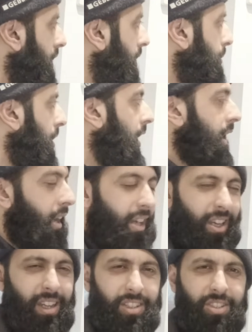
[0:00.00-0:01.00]
Um, I,
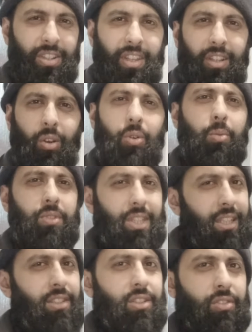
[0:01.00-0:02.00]
I actually think the old ones
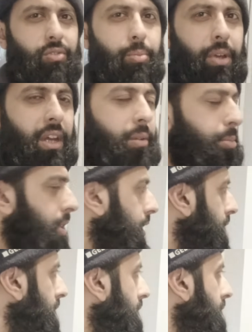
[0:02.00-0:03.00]
are easier to repair,
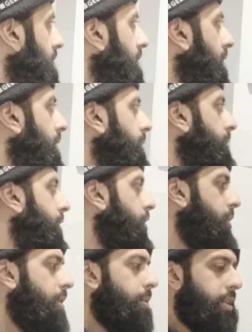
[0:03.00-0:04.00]
but um, the
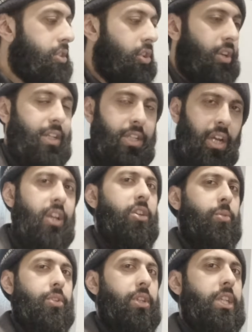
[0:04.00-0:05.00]
newer ones kind of tell
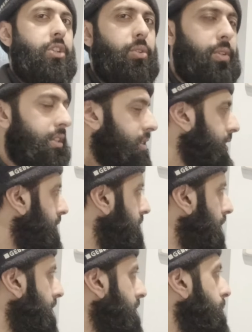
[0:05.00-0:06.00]
you what the issue is.
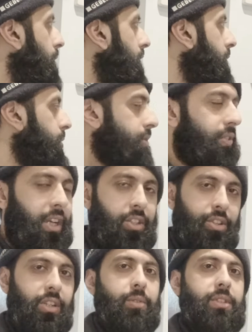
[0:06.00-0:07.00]
So this one was
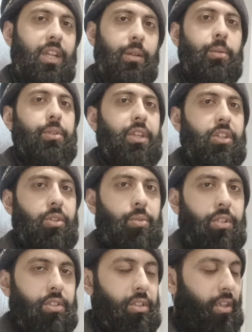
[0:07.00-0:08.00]
flashing, it was telling me what the issue
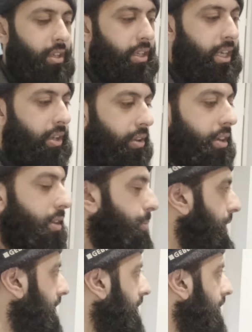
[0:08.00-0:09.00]
was, downloaded the
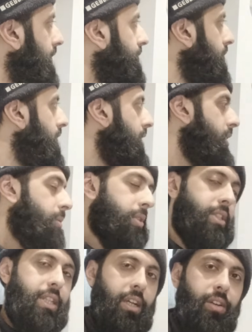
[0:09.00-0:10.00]
P D F.
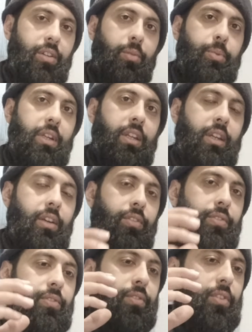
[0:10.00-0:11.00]
Once I downloaded the P D
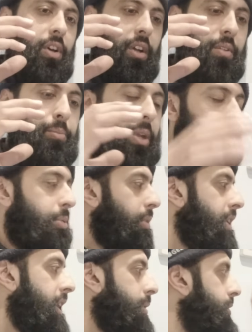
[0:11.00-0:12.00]
F, I
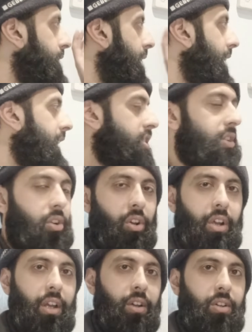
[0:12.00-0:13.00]
pinpointed it was an ignition
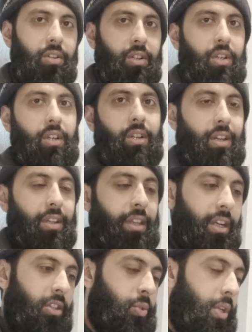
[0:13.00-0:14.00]
lockout.
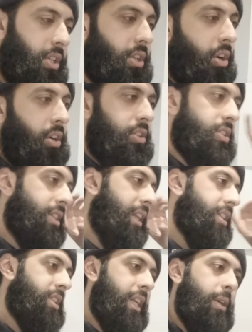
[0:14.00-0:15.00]
Then I switched it on just to
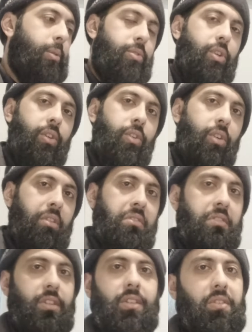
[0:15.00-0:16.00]
listen out what was going on.
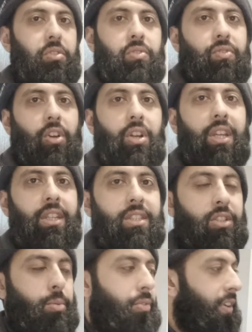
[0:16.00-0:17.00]
It was very
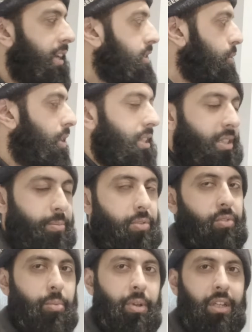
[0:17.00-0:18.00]
easy. To be fair, it's quite a
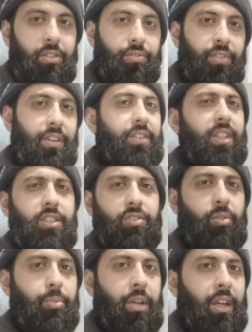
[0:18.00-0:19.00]
simple repair, it's a very
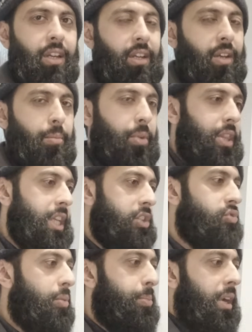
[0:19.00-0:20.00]
easy repair. But
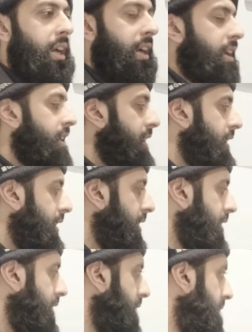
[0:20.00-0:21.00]
this repair,
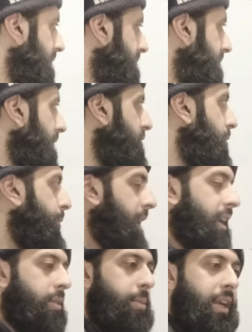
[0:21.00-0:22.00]
this same
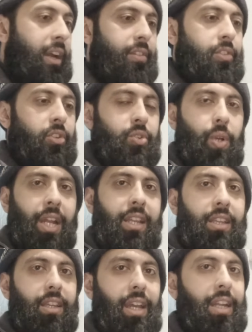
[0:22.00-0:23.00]
repair can be carried on to
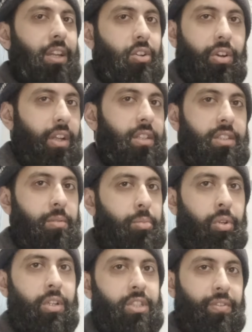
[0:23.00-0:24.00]
any, any condensing
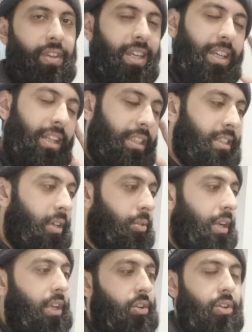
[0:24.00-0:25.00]
boiler. So if you hear that sound
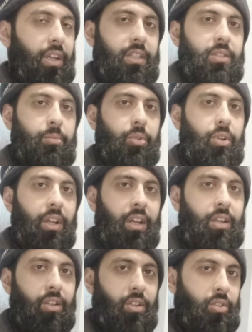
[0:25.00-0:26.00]
on any condensing
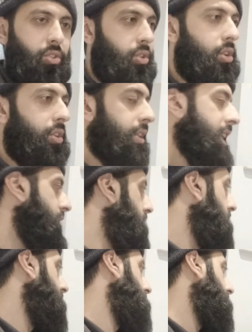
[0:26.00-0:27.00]
boiler, you know the
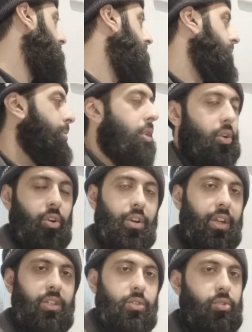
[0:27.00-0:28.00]
issues is a block
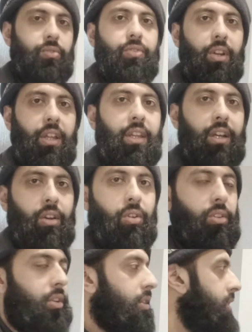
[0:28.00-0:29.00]
condense or something like that
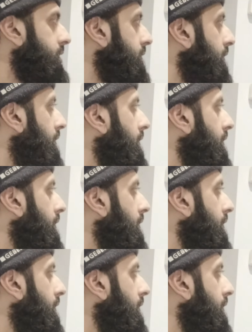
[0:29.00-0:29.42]
along the lines.